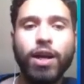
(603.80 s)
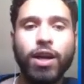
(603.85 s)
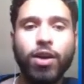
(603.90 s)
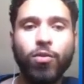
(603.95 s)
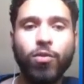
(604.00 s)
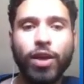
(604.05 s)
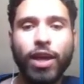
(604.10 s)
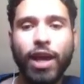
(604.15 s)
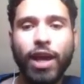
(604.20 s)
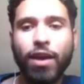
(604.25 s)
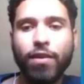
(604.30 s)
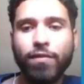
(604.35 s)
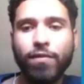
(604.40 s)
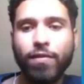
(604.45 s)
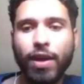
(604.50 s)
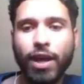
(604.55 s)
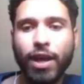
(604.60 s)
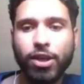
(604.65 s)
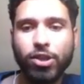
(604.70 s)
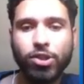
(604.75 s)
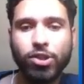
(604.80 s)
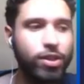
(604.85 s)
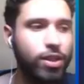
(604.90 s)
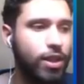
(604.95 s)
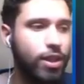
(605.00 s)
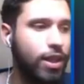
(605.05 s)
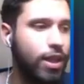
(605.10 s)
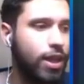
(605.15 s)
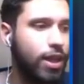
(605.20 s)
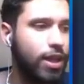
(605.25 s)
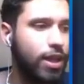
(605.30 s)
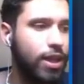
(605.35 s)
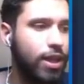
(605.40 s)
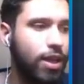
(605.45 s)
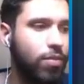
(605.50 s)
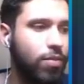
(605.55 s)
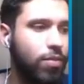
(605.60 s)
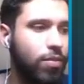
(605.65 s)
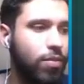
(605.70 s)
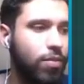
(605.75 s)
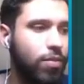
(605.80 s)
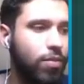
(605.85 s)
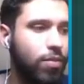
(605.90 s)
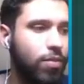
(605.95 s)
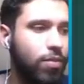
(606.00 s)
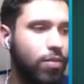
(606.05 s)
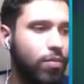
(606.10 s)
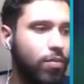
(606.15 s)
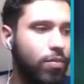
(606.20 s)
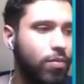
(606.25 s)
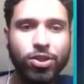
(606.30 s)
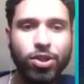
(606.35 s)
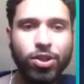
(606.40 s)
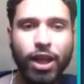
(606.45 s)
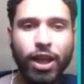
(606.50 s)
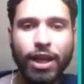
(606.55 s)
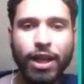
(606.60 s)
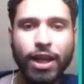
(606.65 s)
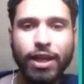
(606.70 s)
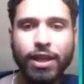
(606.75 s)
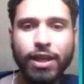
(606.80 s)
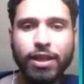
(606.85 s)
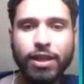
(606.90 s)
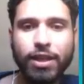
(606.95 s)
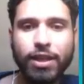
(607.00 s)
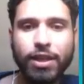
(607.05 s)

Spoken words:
we have actually an animation underlying it.